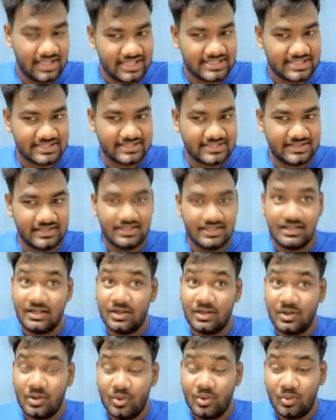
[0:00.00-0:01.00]
Yes.
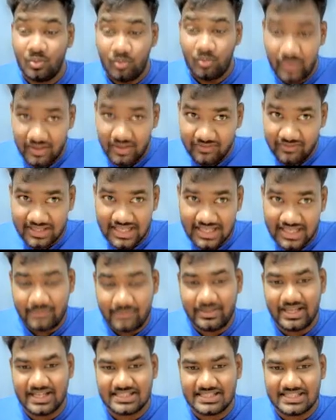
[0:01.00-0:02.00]
When will
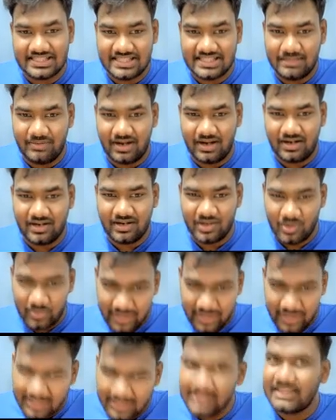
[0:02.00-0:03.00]
there be excess demand?
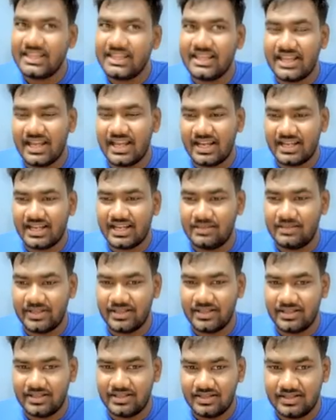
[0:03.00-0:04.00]
Quickly think and tell
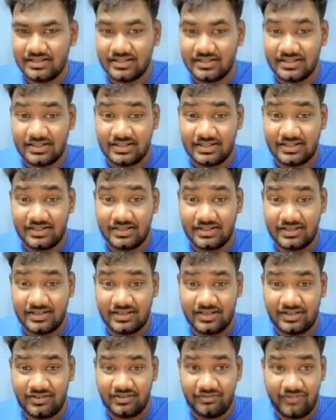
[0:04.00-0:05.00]
me.
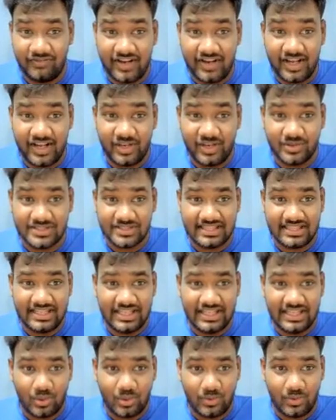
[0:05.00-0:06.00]
When you set
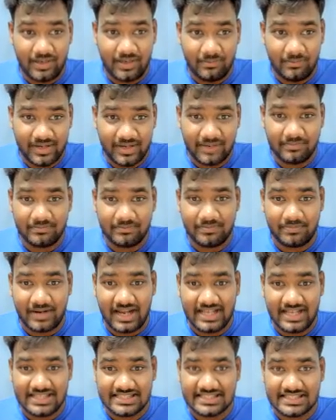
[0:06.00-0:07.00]
the equilibrium
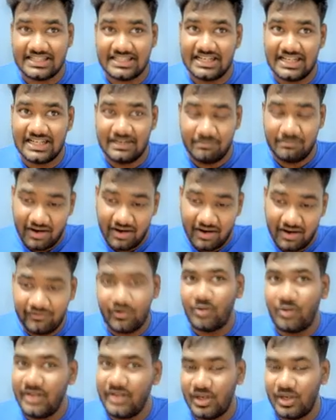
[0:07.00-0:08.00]
price
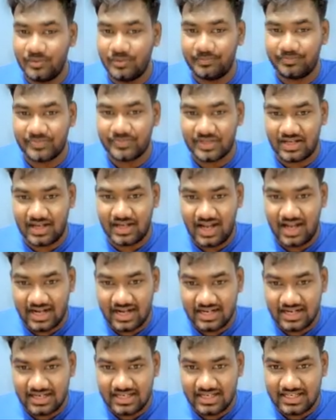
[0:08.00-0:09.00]
above or below,
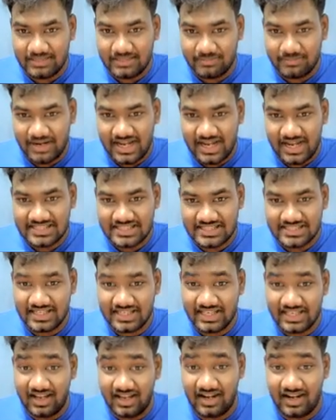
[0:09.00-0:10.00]
currently the price is
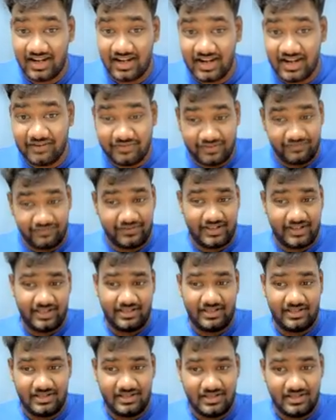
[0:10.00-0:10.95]
350.